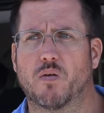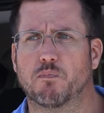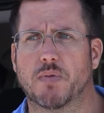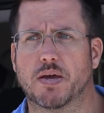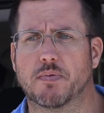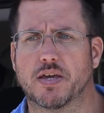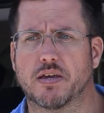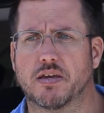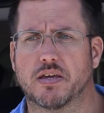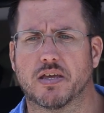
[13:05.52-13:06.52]

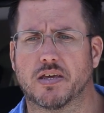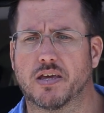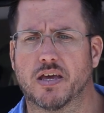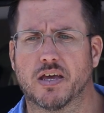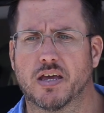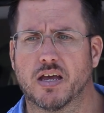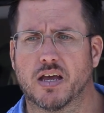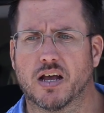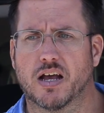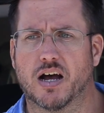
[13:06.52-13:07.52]
Maybe
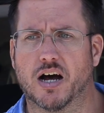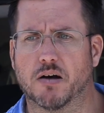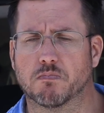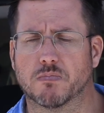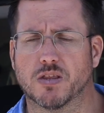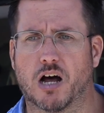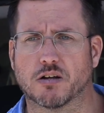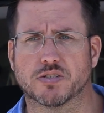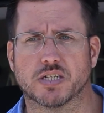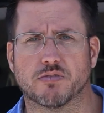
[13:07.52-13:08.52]
long
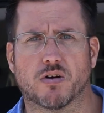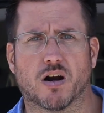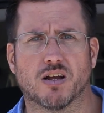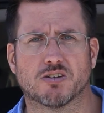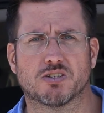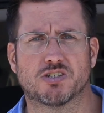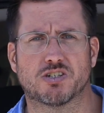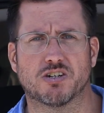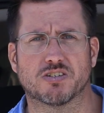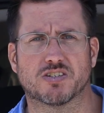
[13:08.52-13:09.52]
sleeve
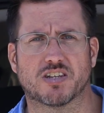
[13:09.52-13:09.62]
shirts.